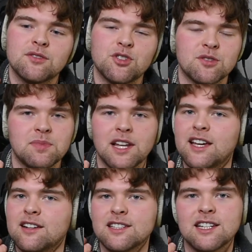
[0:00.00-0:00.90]
just
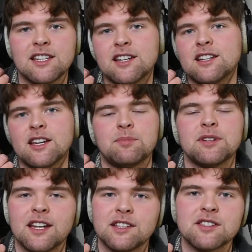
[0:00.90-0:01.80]
playing linearly up
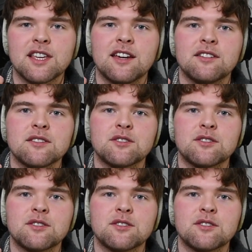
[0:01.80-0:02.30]
and down the scale.